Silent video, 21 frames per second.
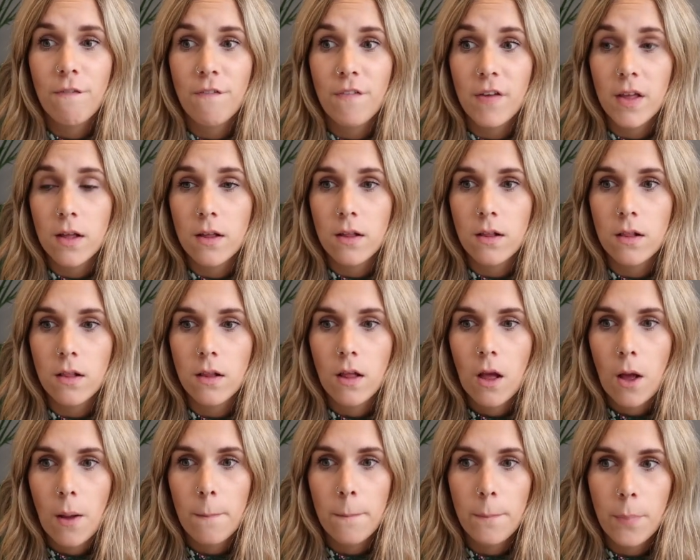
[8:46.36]

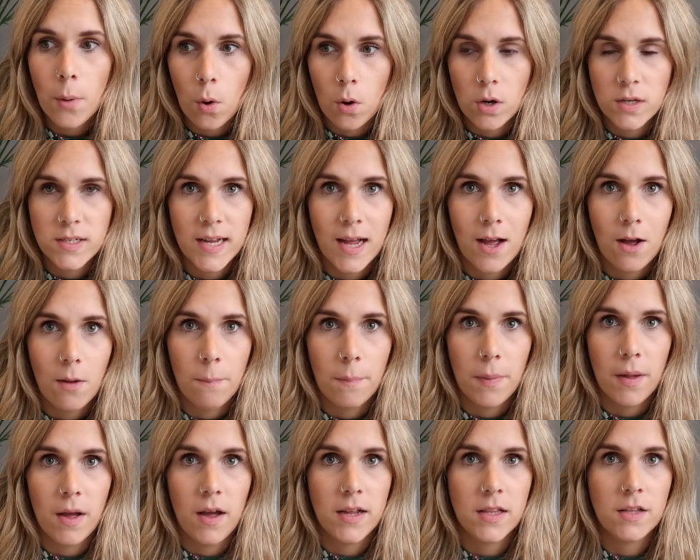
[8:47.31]
feel bogged down
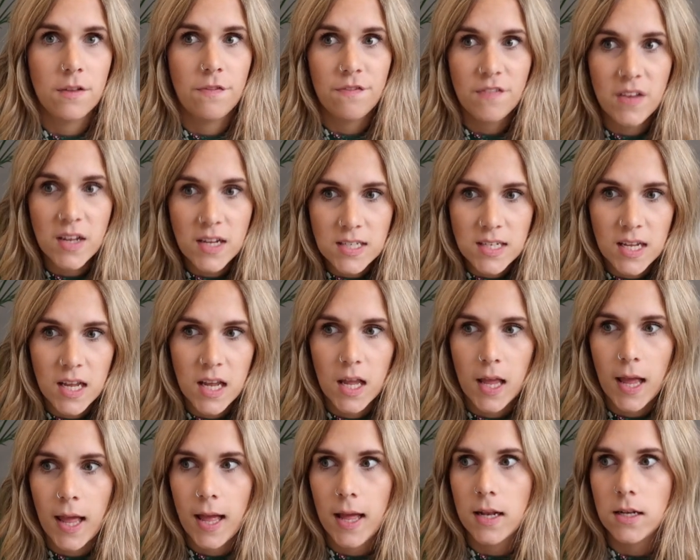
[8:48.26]
by the
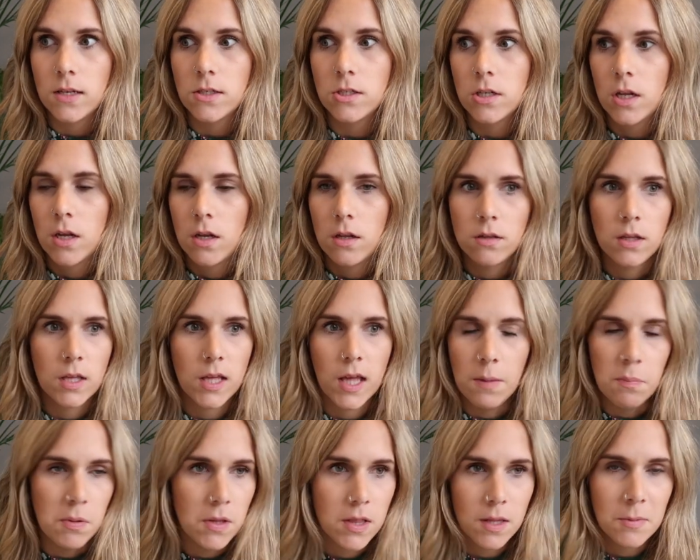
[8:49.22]
feeding and the
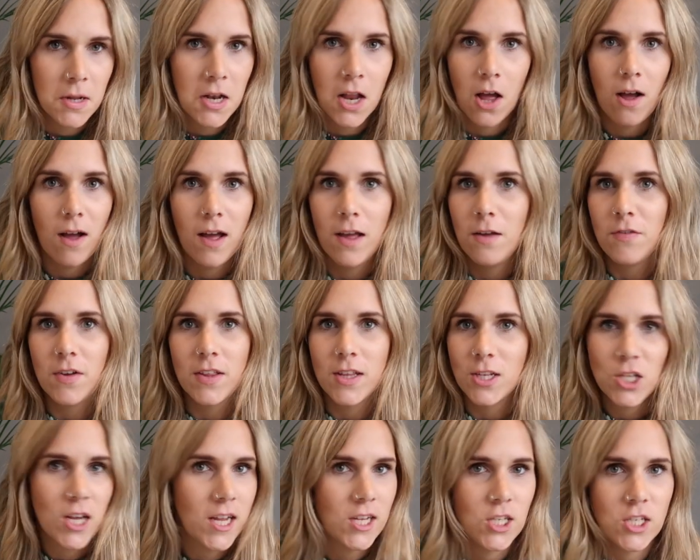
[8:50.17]
keeping them alive and
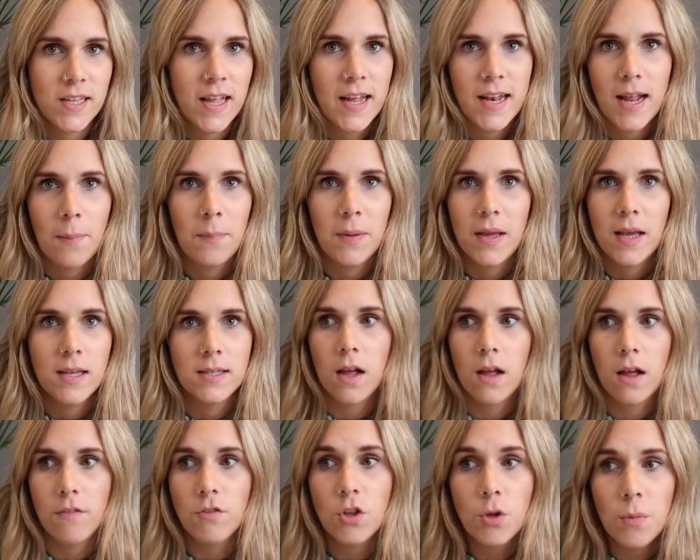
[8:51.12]
the changing their
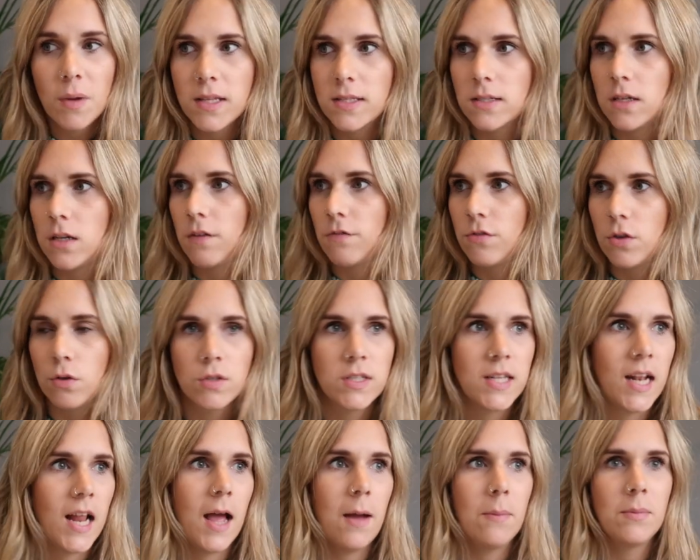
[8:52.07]
nappies. Have you eaten? Have you
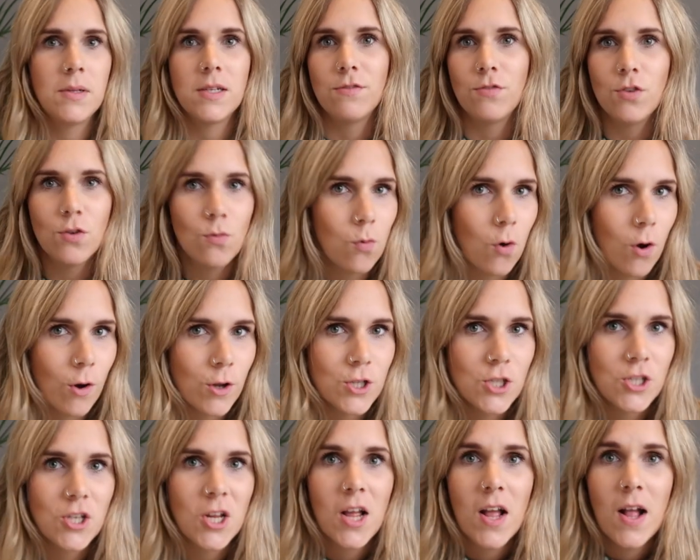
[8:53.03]
slept? Have you
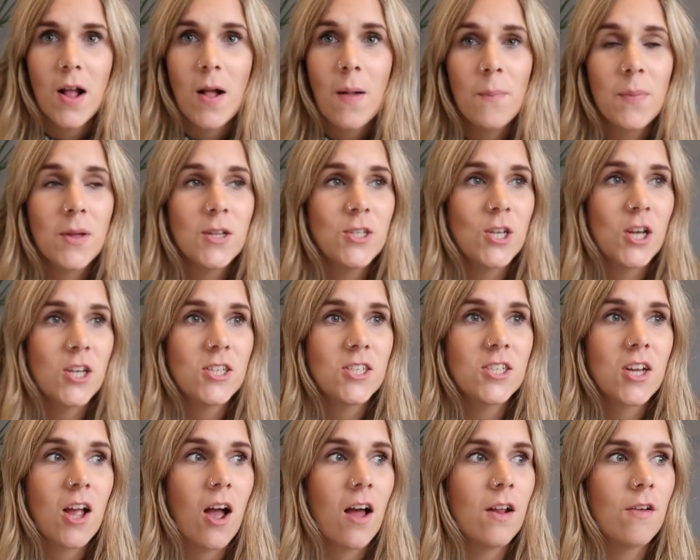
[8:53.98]
washed? But
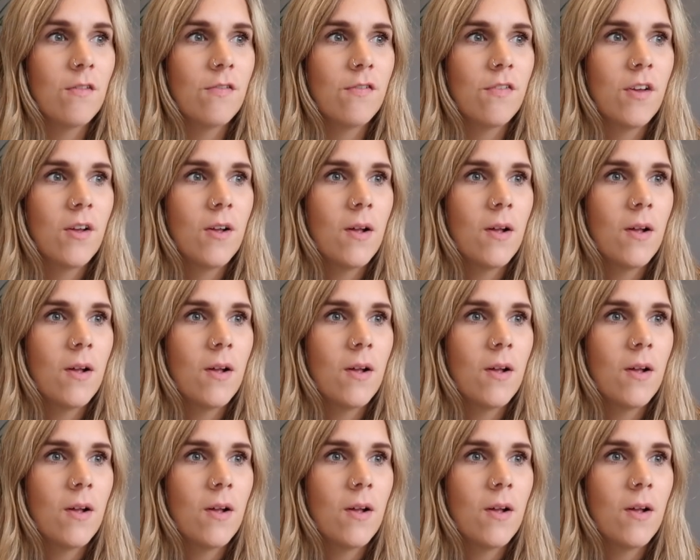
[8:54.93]
just kind of,